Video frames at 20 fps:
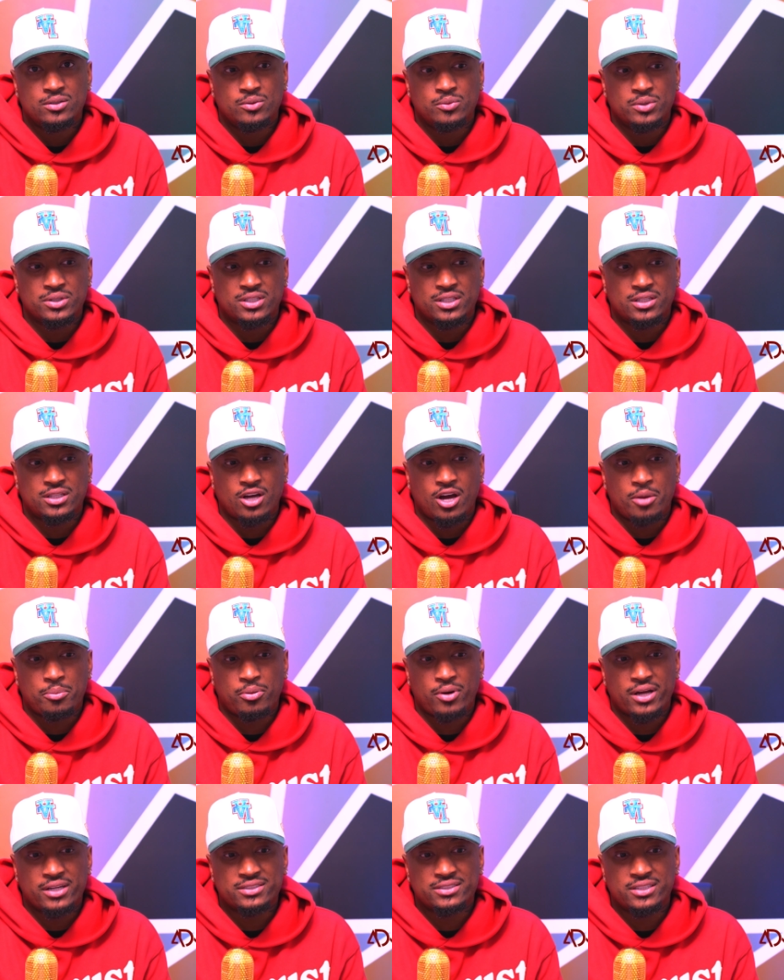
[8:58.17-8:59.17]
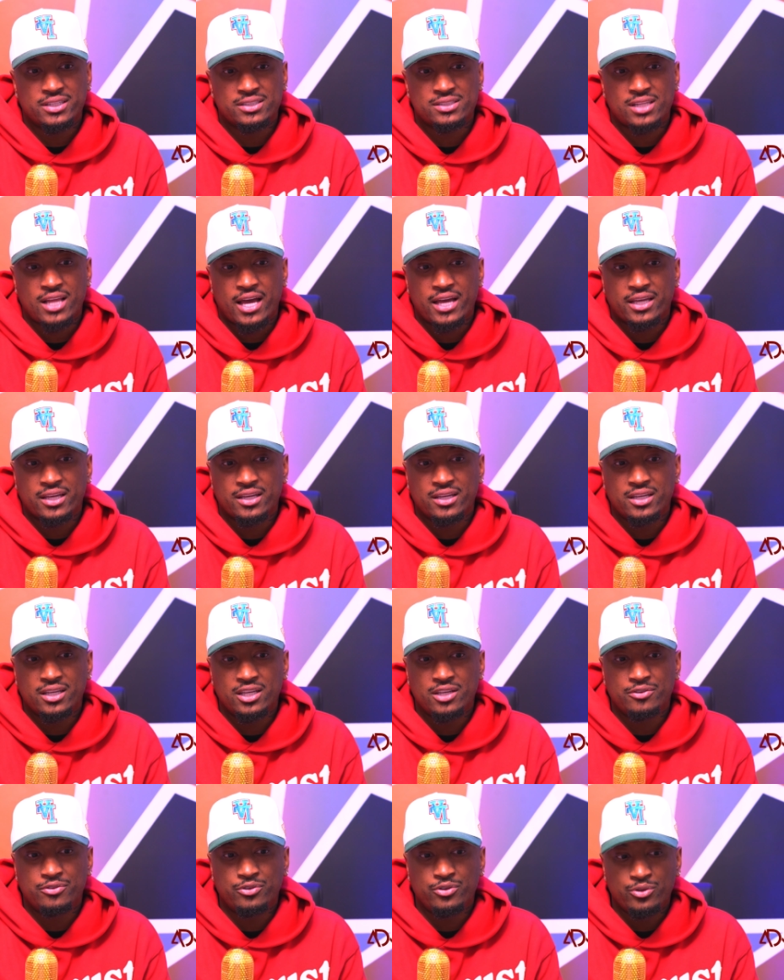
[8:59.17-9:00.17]
with the thought process like
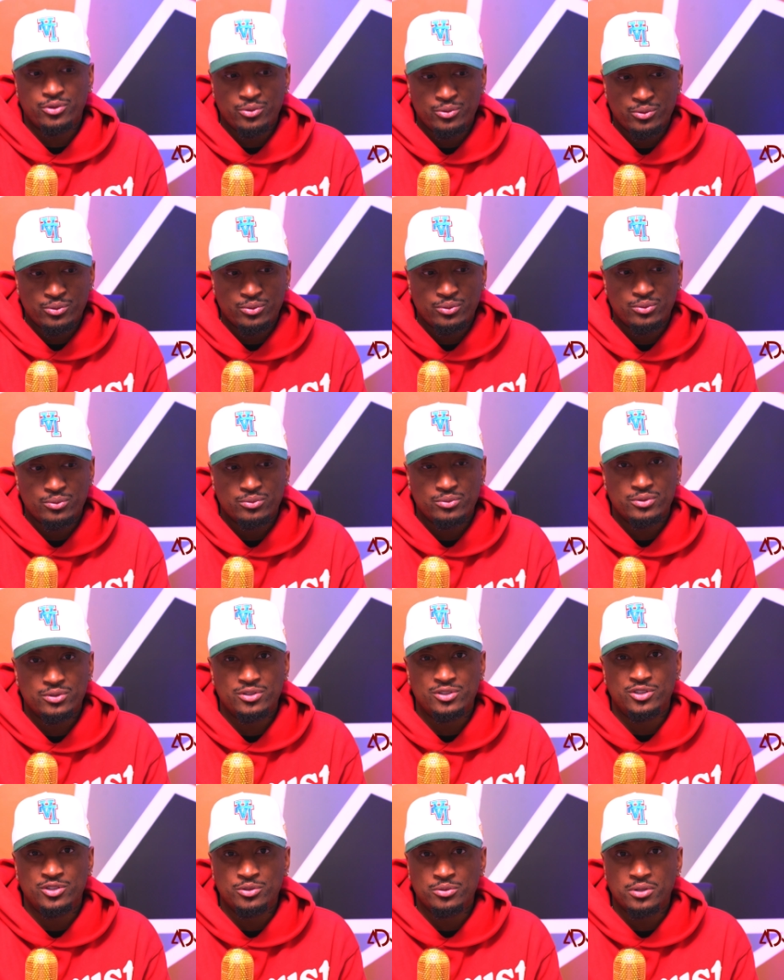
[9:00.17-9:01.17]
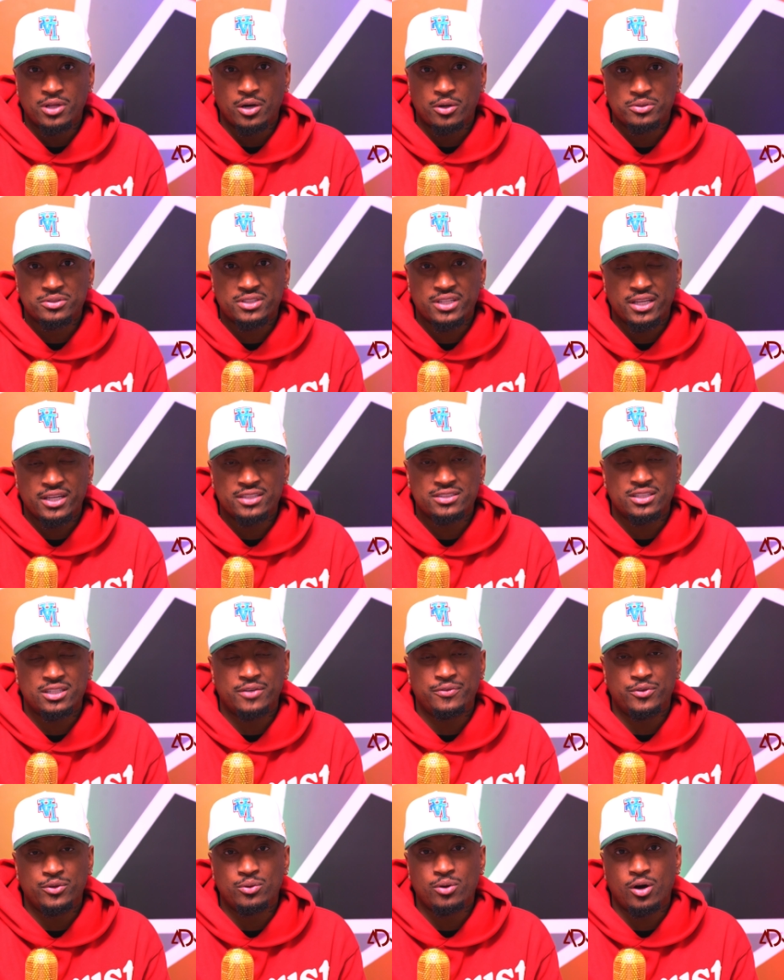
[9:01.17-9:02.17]
if you do those things and
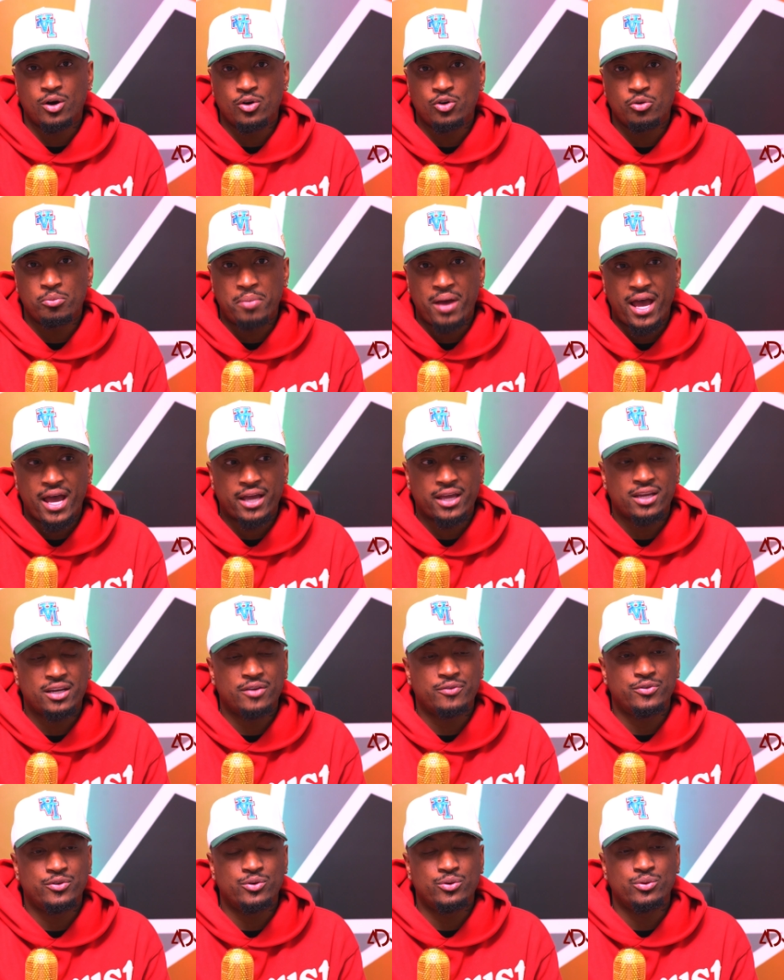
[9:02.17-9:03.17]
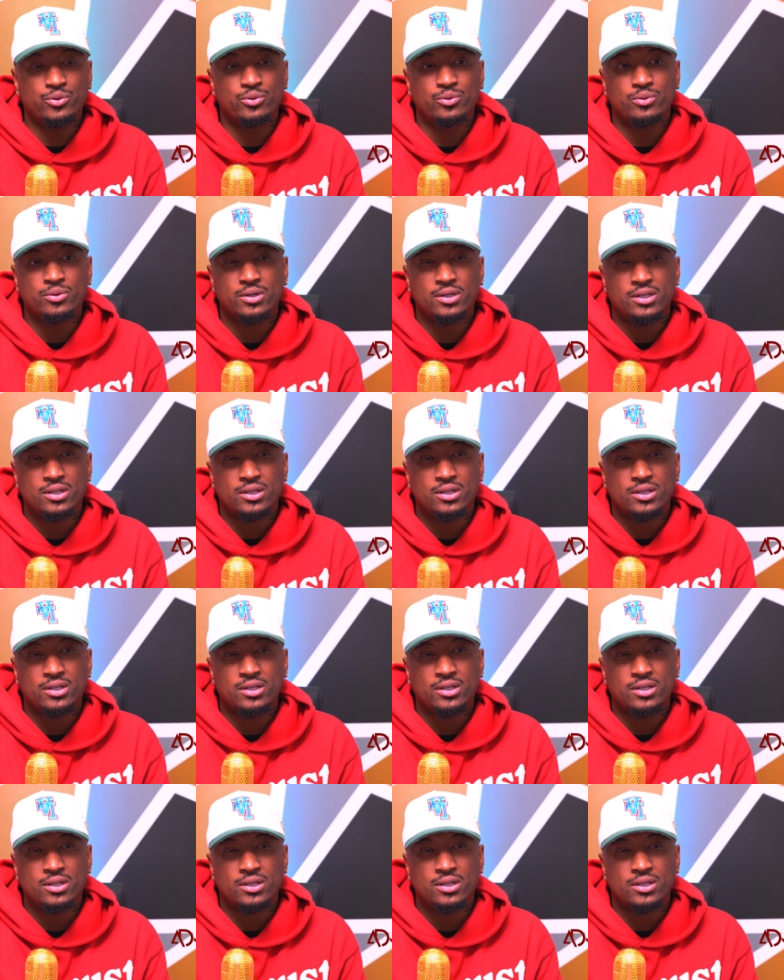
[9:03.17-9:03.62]
if you hold back and if you